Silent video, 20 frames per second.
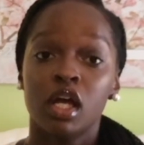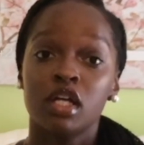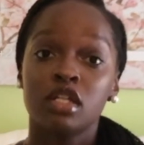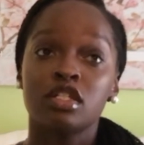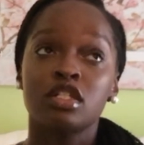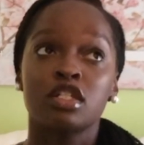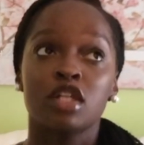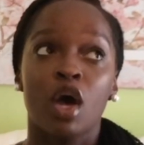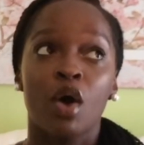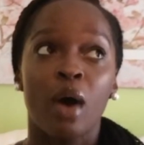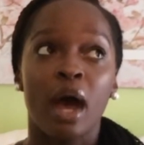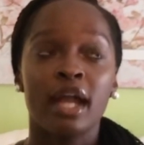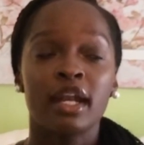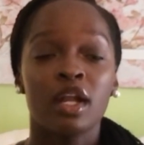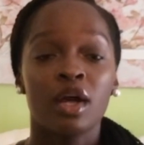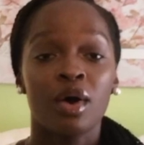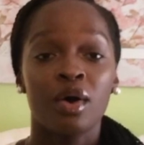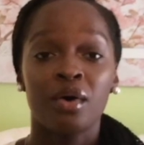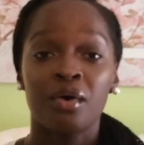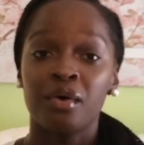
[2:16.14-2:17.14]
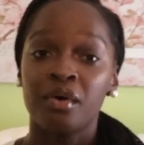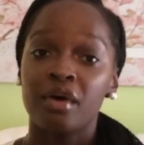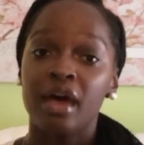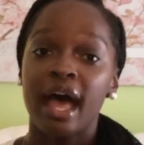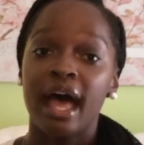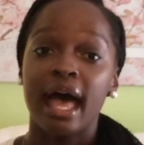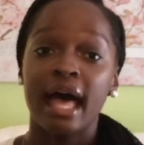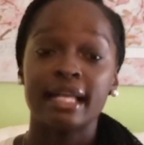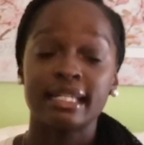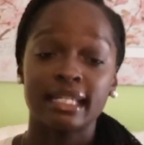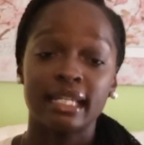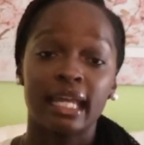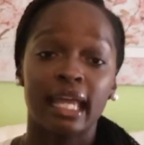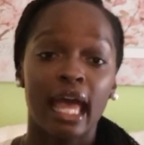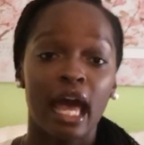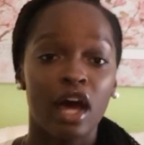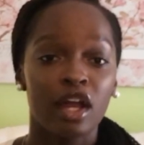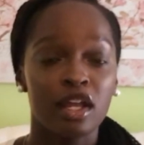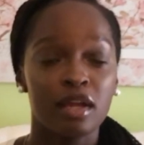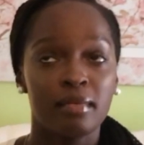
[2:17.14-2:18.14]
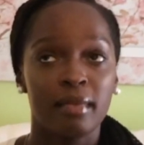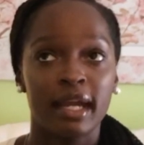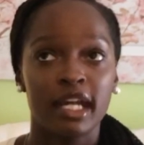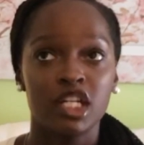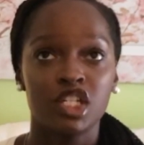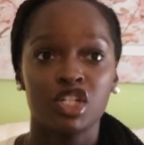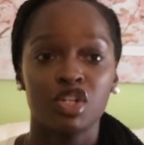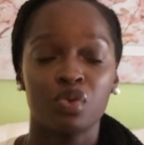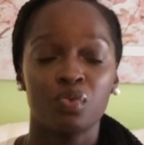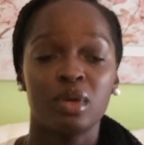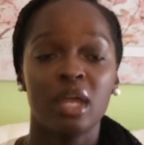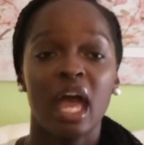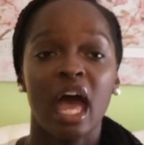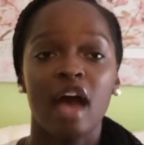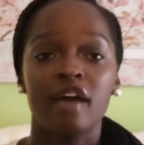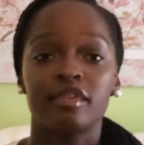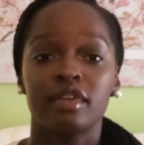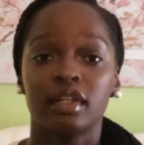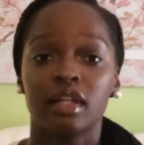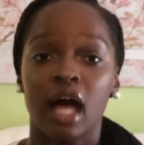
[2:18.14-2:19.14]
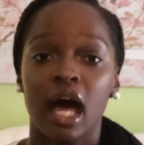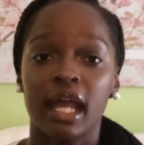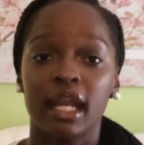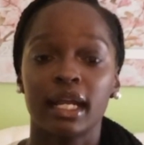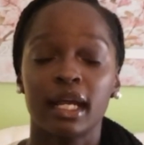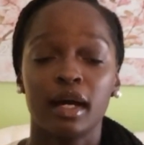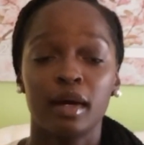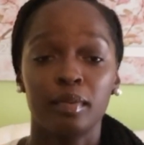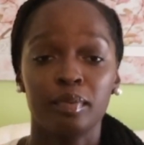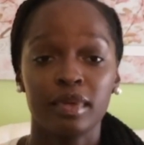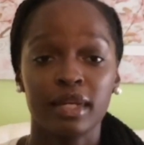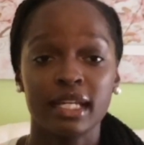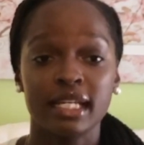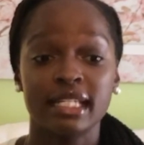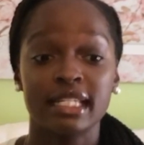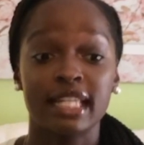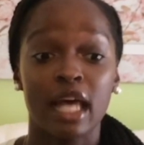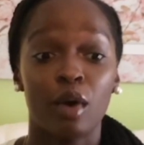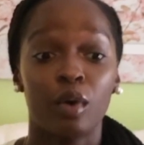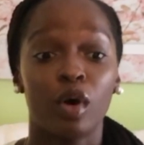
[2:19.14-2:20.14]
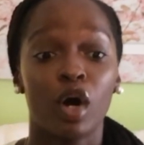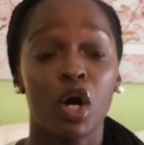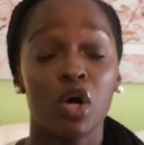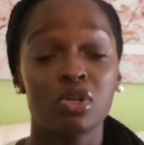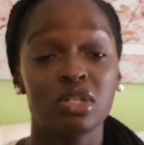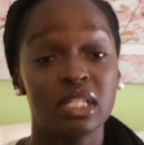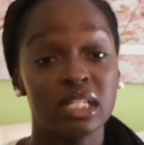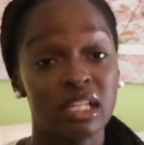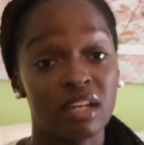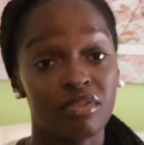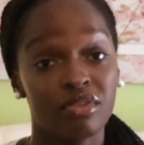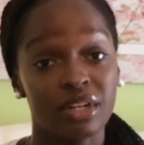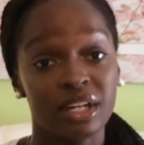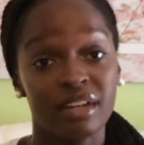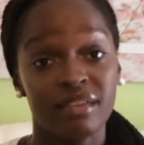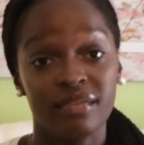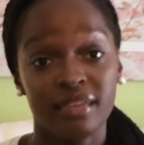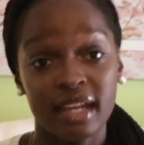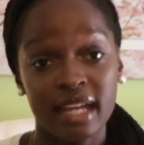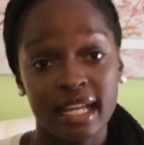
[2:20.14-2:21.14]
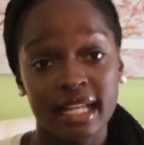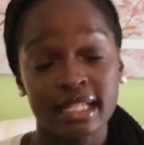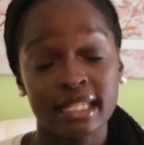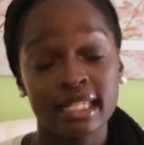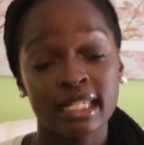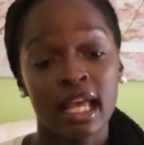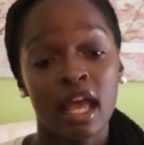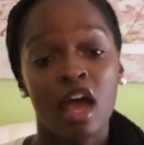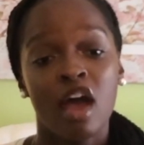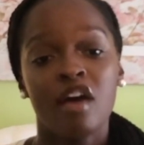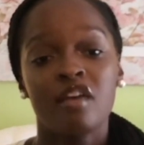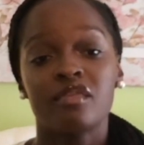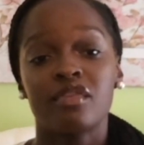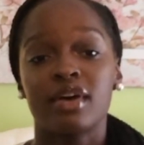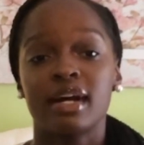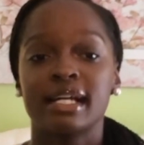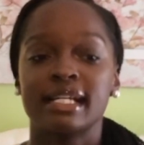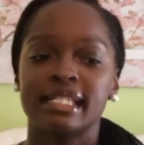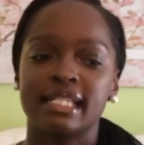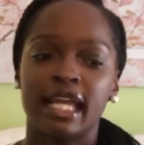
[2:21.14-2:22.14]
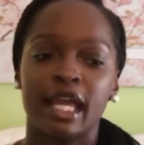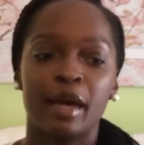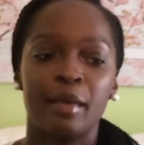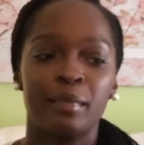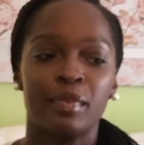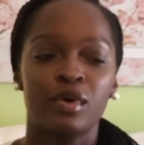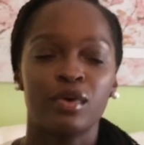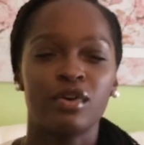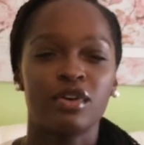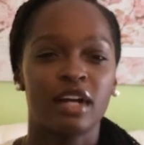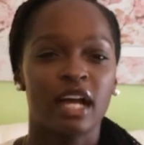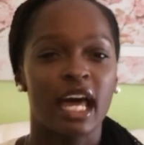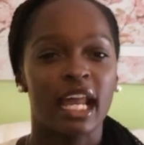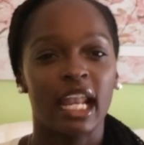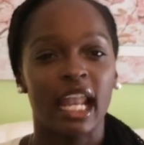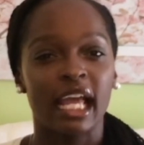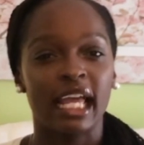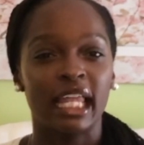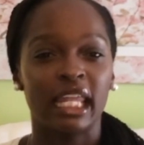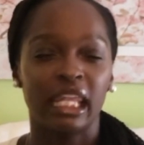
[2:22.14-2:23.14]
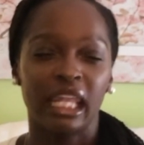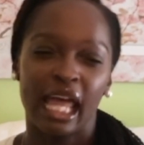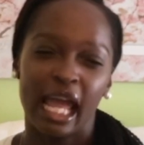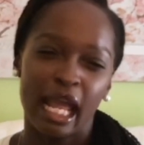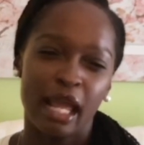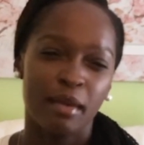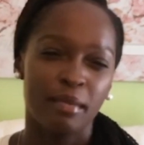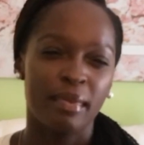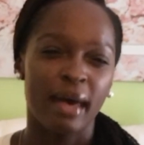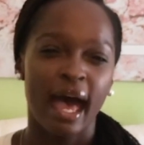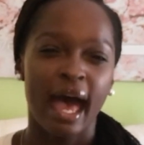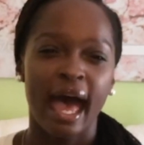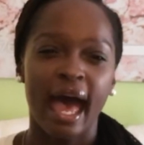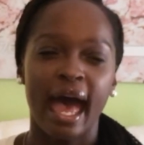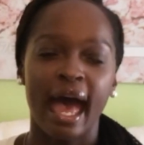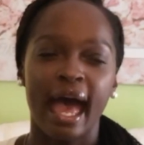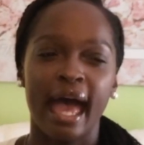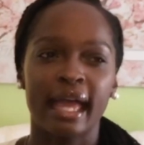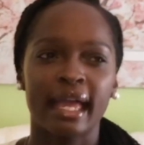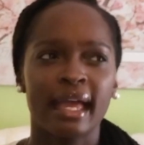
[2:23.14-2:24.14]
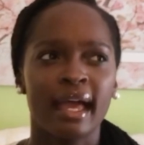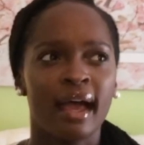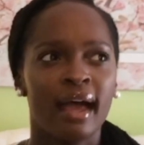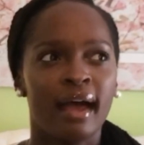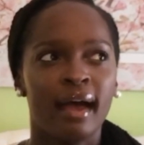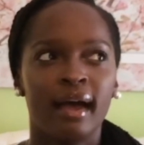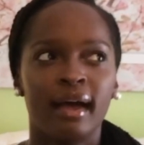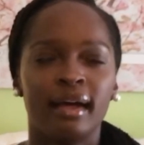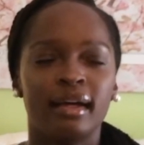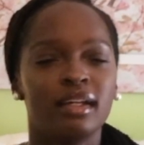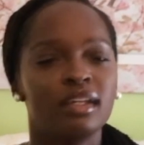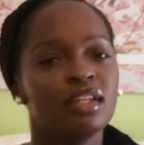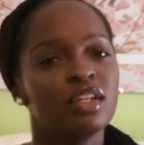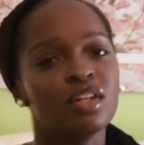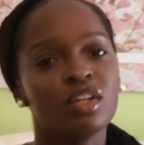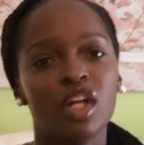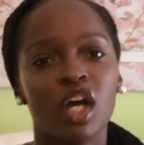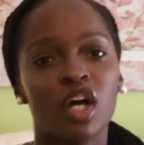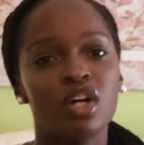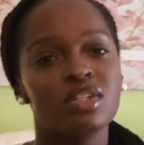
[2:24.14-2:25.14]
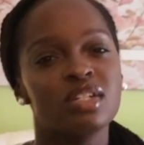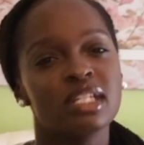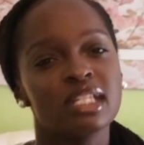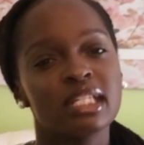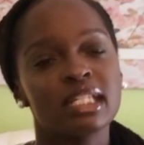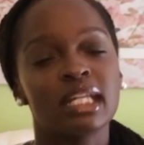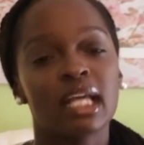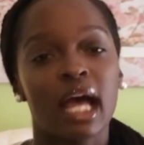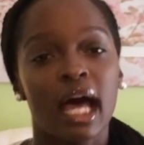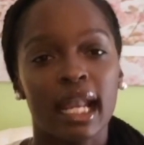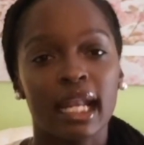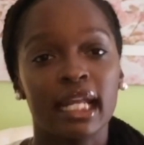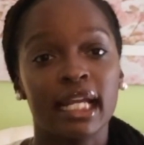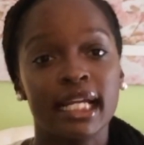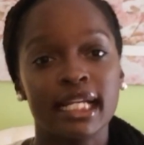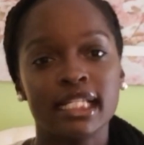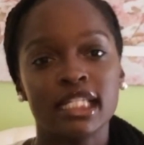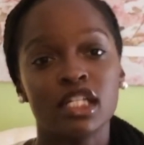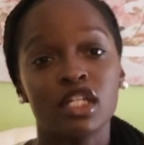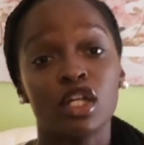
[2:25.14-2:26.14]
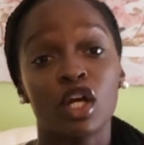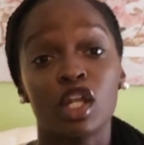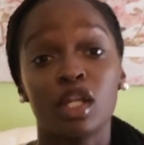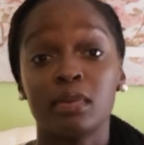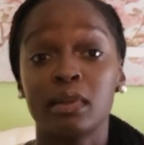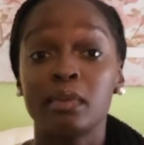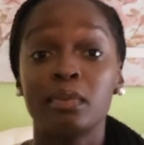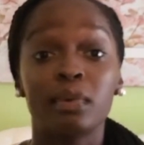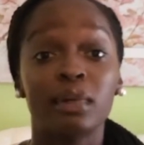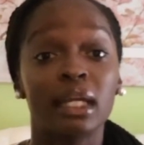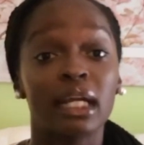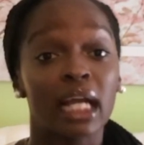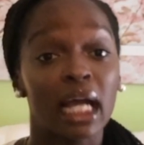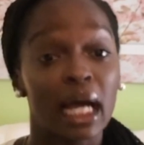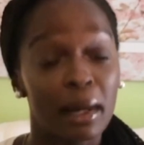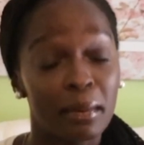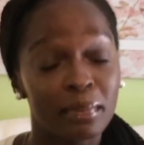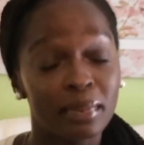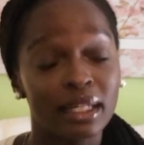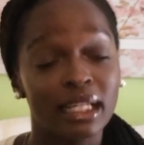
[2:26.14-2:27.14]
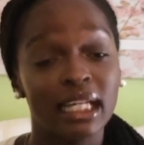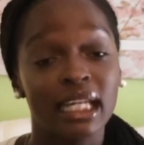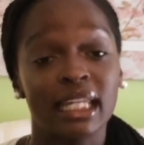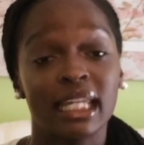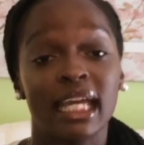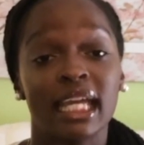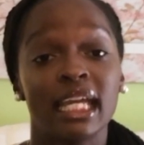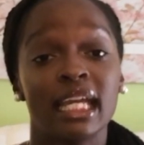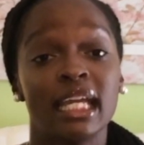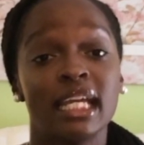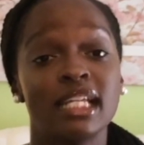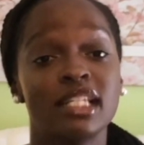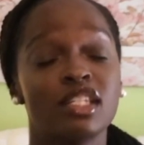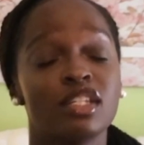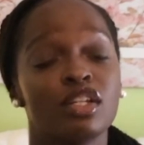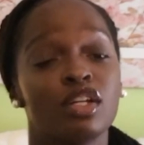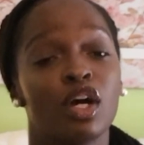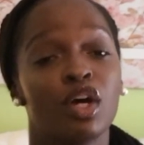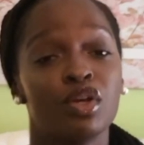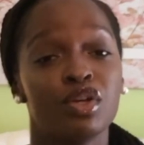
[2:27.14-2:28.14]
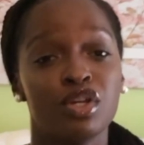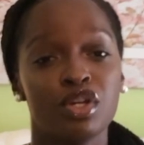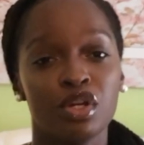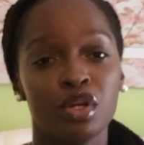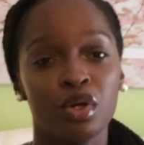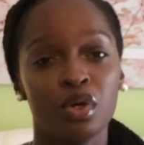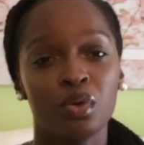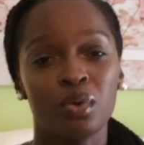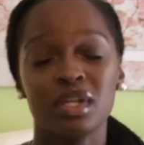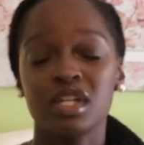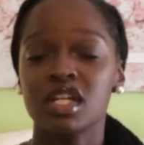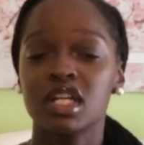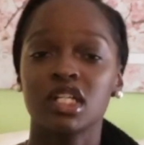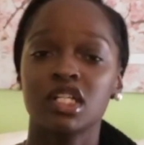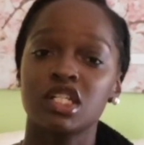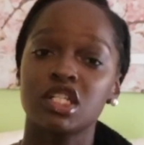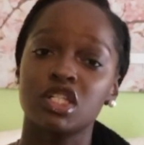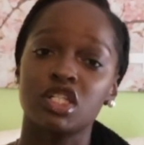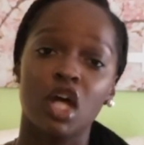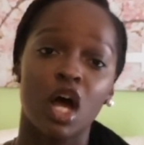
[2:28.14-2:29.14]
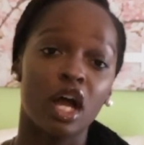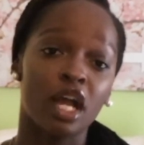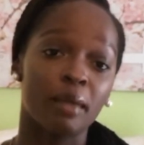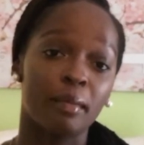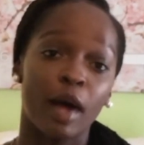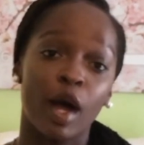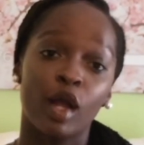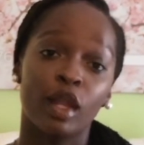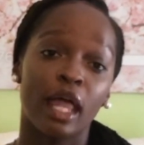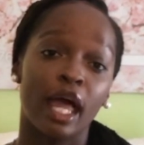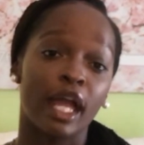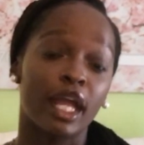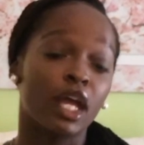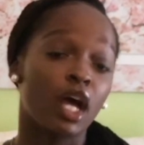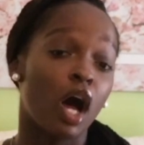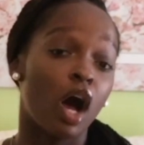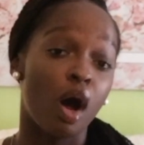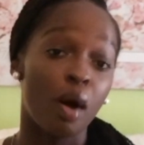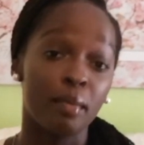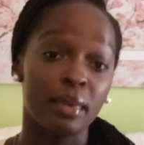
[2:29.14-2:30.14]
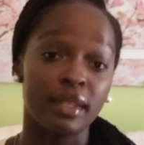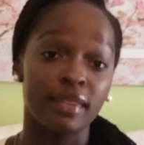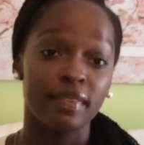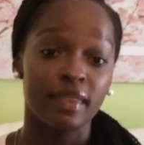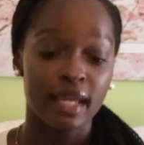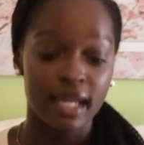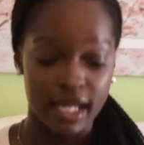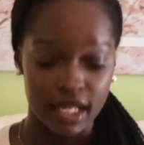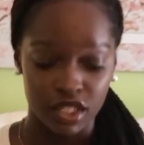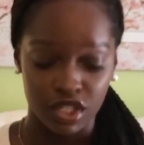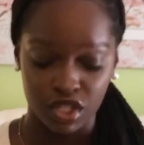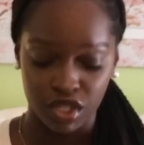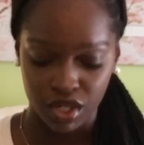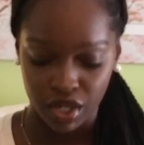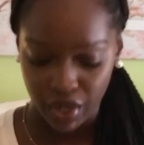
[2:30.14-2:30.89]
So I know as an accounting major, we have a lot of companies that will host different events. For example, kind of like a laid back, just to kind of get to know the people in the company and they can get to know you. And you can just talk about like common things,